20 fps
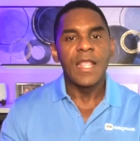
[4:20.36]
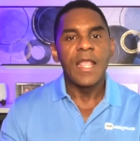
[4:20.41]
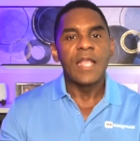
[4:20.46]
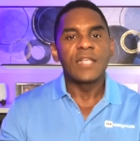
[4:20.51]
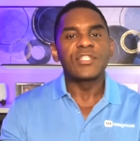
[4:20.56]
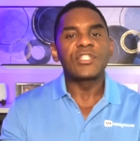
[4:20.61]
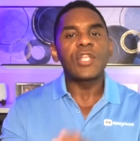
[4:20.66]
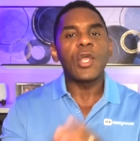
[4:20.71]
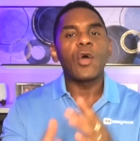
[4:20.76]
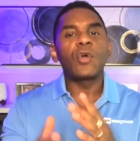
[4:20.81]

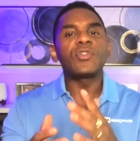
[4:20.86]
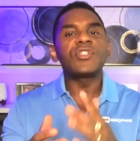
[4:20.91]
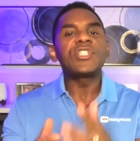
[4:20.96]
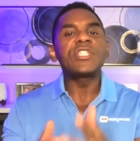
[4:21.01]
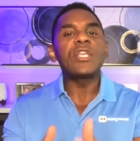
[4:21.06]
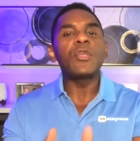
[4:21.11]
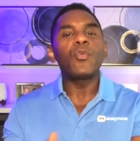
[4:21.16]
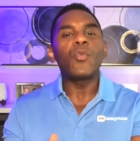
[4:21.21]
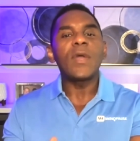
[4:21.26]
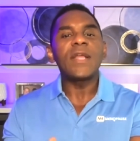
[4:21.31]
So
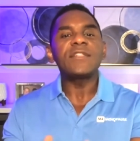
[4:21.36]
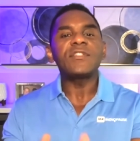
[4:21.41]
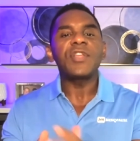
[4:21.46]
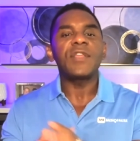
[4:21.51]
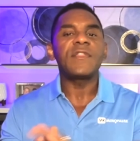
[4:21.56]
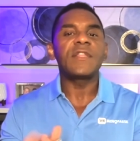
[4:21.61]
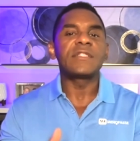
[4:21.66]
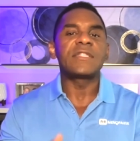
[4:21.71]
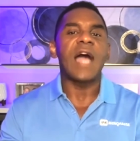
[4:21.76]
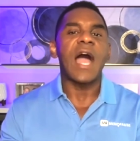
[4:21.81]
she went to
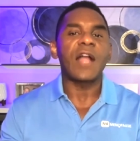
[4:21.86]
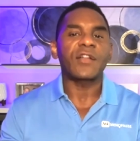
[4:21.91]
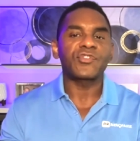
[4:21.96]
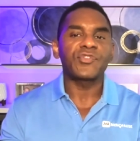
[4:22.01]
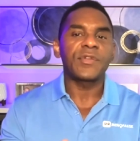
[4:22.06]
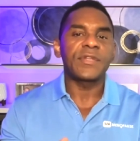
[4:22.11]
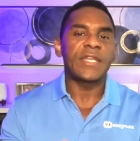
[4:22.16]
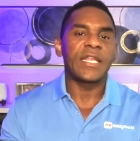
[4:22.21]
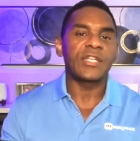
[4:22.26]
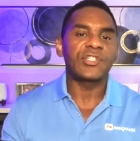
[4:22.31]
the
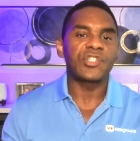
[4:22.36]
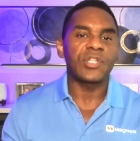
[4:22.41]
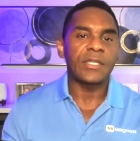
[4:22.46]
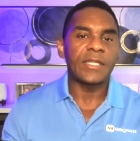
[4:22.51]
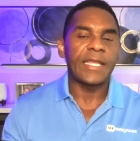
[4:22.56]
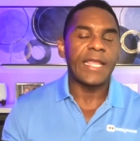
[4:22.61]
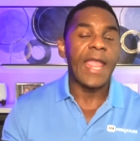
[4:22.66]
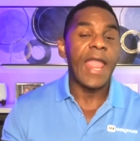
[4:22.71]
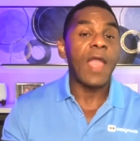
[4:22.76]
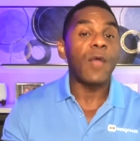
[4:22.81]
doctor
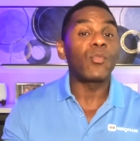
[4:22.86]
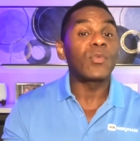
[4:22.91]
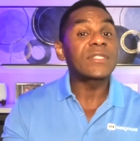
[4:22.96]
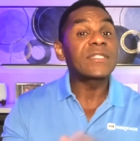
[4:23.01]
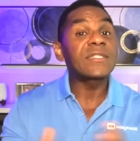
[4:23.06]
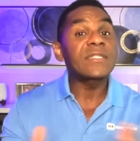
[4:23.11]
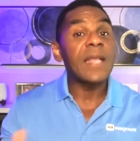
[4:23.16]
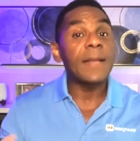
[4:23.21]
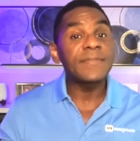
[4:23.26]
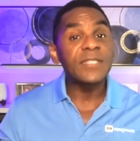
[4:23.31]
initially and
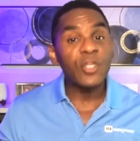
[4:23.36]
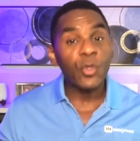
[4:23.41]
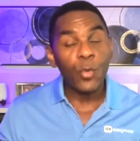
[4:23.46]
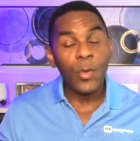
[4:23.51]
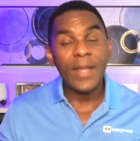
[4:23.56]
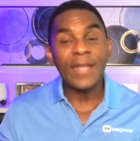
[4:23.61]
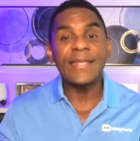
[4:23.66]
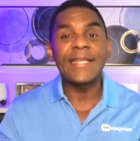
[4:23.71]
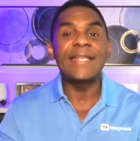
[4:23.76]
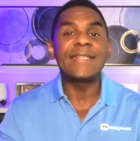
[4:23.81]
was
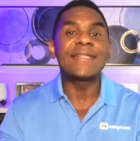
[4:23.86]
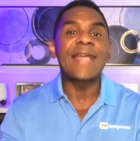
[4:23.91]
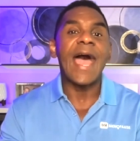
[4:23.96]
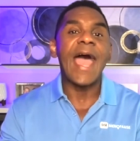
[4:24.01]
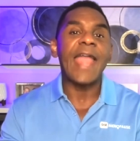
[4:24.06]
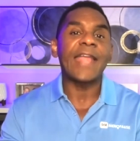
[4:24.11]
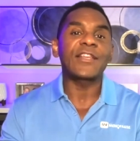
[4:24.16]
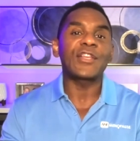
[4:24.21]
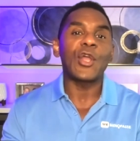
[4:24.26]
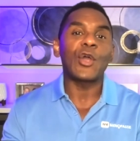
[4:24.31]
subsequently
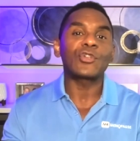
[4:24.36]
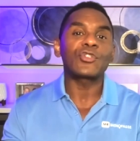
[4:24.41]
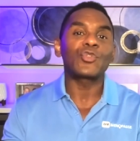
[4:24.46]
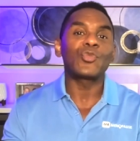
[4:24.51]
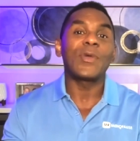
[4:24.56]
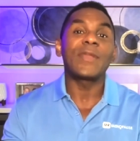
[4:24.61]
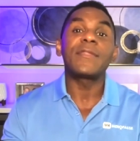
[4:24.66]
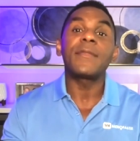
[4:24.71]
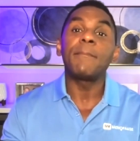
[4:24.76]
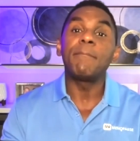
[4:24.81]
diagnosed
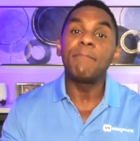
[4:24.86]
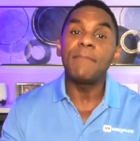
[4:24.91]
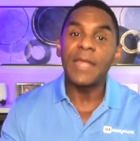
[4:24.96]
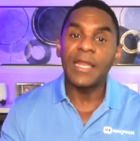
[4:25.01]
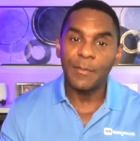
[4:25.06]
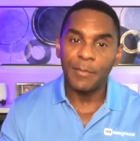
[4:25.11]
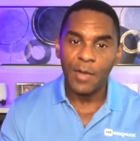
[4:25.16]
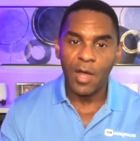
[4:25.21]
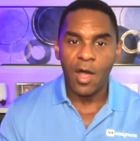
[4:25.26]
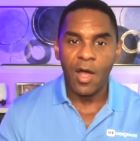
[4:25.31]
with
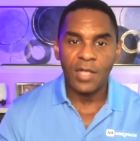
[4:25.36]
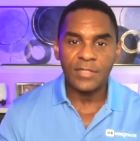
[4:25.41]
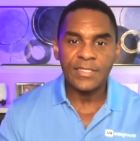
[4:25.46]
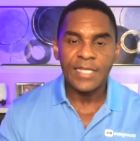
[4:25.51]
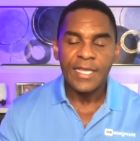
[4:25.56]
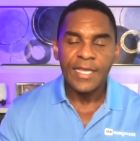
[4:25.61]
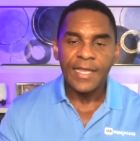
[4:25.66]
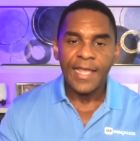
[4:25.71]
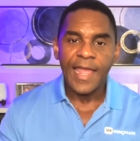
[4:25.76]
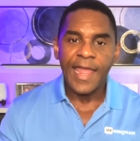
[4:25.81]
menopause.
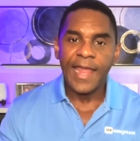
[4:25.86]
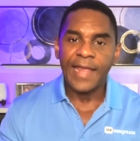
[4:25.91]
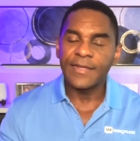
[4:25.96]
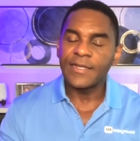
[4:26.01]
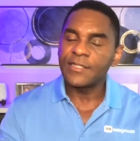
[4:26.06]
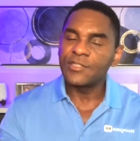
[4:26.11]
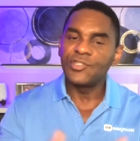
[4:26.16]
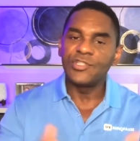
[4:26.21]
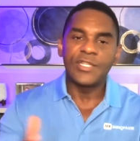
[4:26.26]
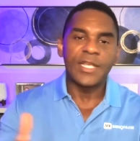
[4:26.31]

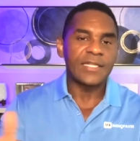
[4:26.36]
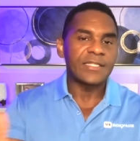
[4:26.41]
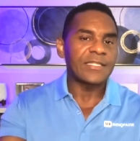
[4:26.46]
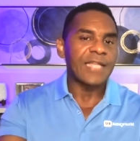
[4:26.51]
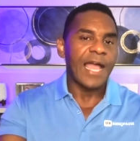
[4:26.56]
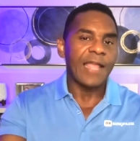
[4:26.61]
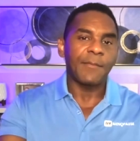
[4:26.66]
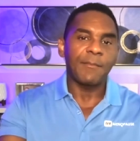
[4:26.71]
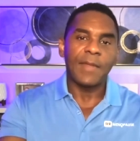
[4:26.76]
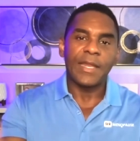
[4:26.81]
And just
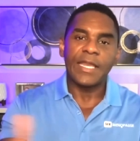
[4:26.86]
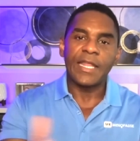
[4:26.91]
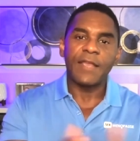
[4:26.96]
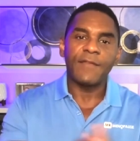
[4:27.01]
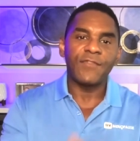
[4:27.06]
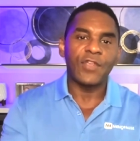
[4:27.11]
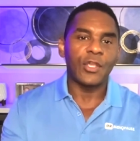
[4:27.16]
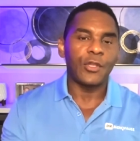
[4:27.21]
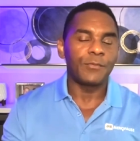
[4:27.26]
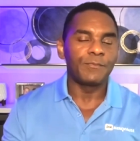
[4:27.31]
like many
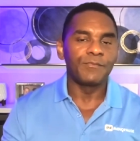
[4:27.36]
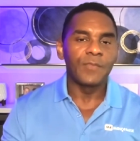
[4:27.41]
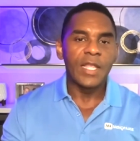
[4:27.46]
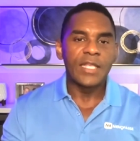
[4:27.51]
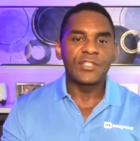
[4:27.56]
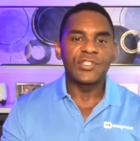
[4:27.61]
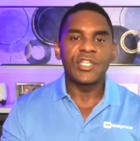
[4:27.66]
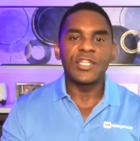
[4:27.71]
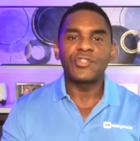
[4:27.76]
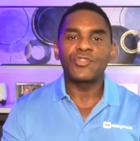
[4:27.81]
of you,
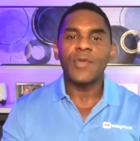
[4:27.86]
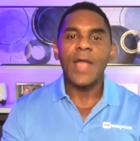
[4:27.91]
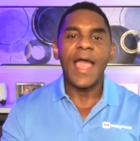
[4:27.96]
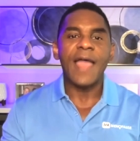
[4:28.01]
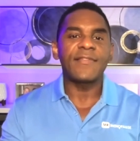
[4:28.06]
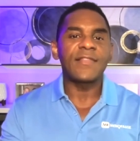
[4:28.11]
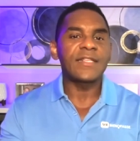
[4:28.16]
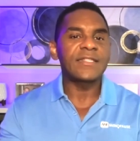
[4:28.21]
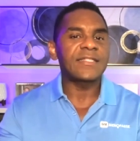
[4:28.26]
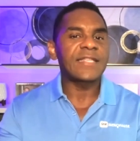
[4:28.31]
she
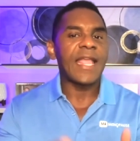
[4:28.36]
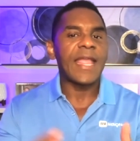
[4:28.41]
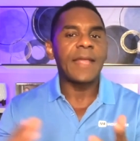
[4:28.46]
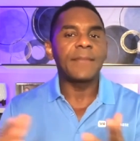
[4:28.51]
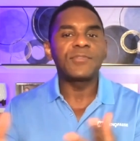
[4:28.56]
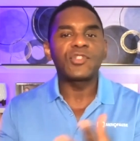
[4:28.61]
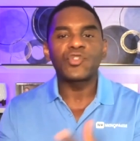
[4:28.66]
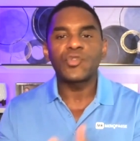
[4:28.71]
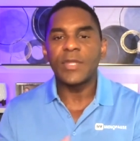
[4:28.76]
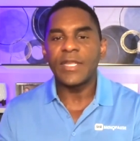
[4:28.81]
tried the
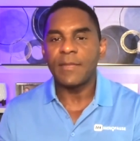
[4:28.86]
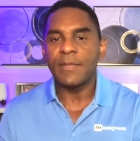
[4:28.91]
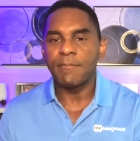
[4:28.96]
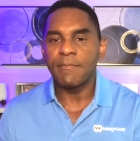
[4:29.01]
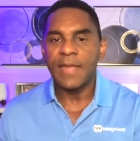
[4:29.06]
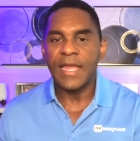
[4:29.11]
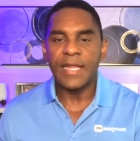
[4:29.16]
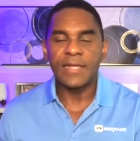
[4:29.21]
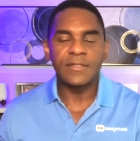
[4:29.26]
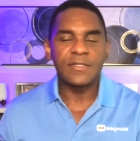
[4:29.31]
same
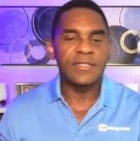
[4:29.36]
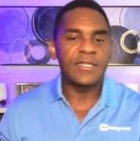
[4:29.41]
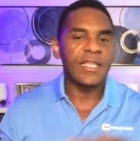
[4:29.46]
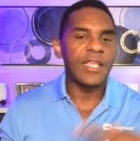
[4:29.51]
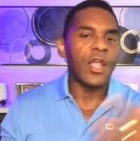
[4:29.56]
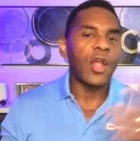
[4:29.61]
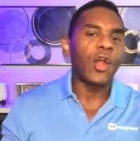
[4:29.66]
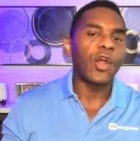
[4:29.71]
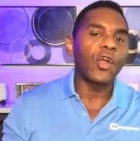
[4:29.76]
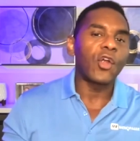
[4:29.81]
treatments,
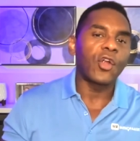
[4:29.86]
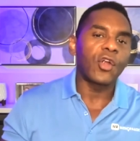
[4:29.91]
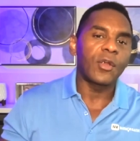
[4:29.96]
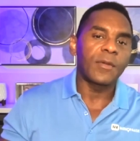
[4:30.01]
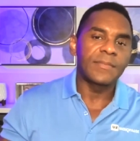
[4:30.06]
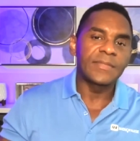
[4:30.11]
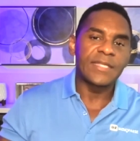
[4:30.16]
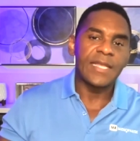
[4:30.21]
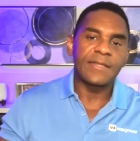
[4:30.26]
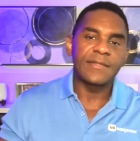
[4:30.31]
the
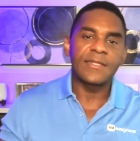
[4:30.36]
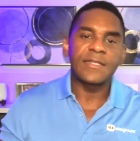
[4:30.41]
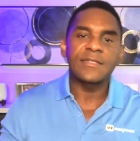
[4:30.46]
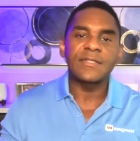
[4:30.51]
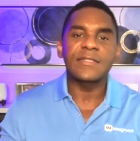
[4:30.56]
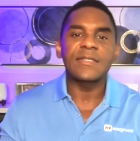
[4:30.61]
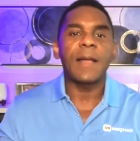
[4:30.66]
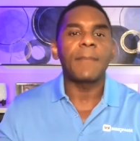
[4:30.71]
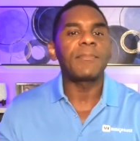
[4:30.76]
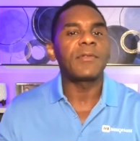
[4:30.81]
herbs, and the
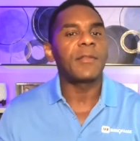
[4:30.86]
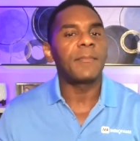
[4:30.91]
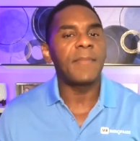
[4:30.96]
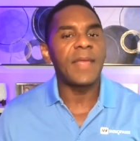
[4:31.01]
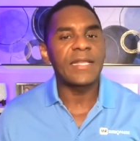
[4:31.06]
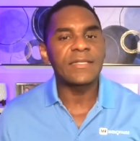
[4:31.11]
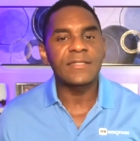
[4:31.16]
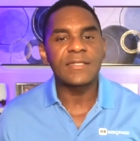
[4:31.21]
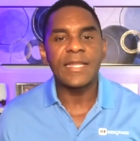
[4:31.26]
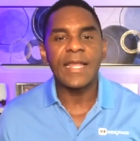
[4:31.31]

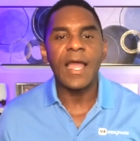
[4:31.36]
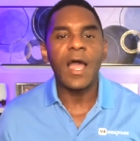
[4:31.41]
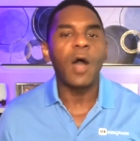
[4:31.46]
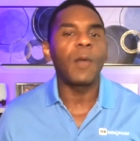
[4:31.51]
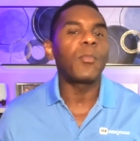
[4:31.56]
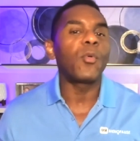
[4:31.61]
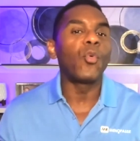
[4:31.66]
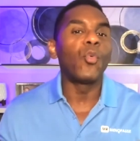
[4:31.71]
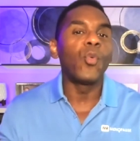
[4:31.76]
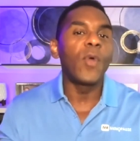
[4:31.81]
supplements to
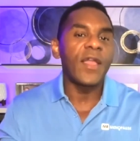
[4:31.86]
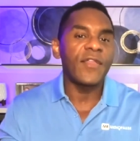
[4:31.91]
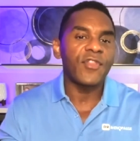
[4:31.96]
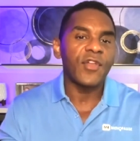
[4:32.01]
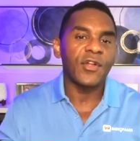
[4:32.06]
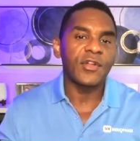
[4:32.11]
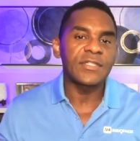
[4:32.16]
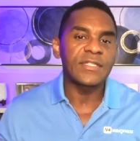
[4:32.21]
help with her